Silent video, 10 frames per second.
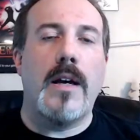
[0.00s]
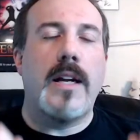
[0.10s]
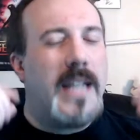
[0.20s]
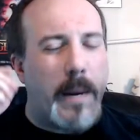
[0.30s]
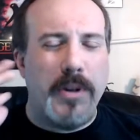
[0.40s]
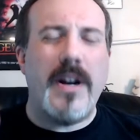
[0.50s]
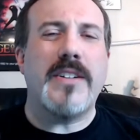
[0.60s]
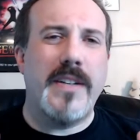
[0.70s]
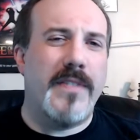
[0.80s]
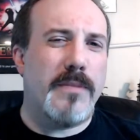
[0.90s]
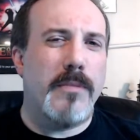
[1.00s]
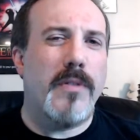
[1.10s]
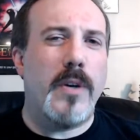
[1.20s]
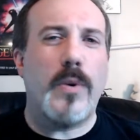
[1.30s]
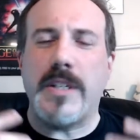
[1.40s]
Now, production of this movie
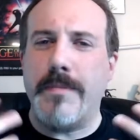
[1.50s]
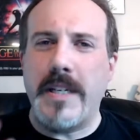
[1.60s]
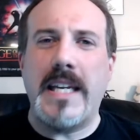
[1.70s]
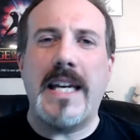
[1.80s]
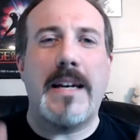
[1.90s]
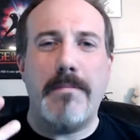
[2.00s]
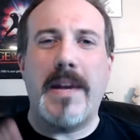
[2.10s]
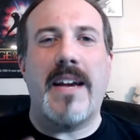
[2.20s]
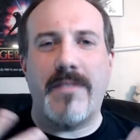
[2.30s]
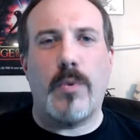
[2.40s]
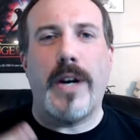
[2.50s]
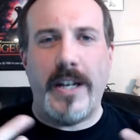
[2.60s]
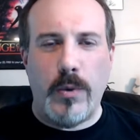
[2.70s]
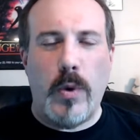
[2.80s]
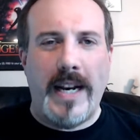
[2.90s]
was to begin in May of
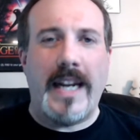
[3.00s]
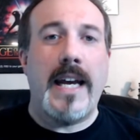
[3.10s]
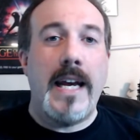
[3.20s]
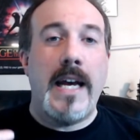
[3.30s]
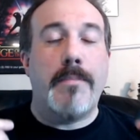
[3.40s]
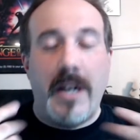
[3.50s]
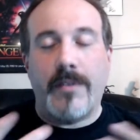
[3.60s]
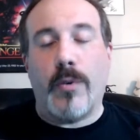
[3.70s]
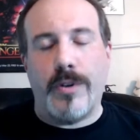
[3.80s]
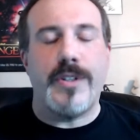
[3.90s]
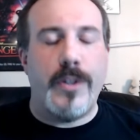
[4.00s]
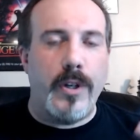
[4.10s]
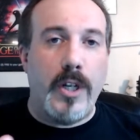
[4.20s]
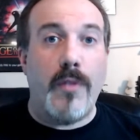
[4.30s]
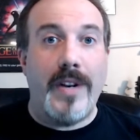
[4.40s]
2020, but of course, due to
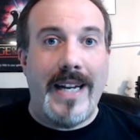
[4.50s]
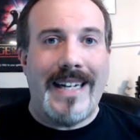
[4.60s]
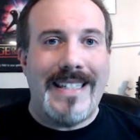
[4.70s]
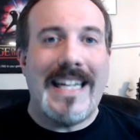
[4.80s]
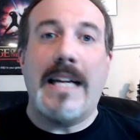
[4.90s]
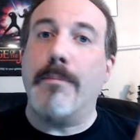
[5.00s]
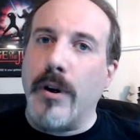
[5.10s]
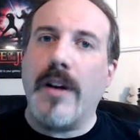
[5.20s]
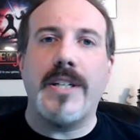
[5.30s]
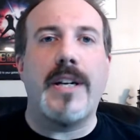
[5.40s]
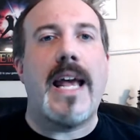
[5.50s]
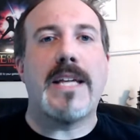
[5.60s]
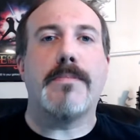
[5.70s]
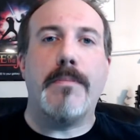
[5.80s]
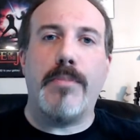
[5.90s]
COVID-19, production has
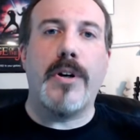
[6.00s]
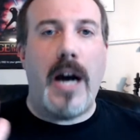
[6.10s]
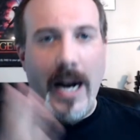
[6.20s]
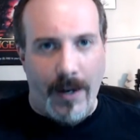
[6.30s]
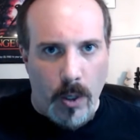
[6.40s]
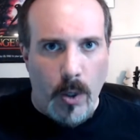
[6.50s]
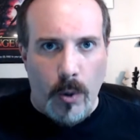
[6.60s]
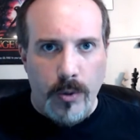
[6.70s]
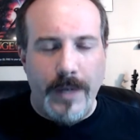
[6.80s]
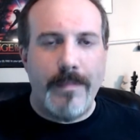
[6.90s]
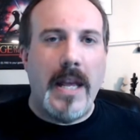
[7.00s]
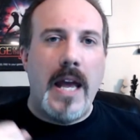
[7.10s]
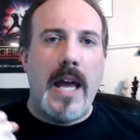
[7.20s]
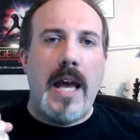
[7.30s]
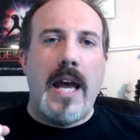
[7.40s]
been put on hold.
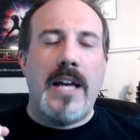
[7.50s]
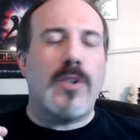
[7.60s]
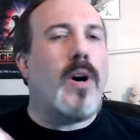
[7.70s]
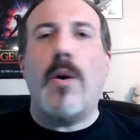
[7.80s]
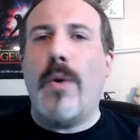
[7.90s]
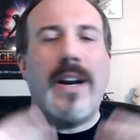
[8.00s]
So I don't want to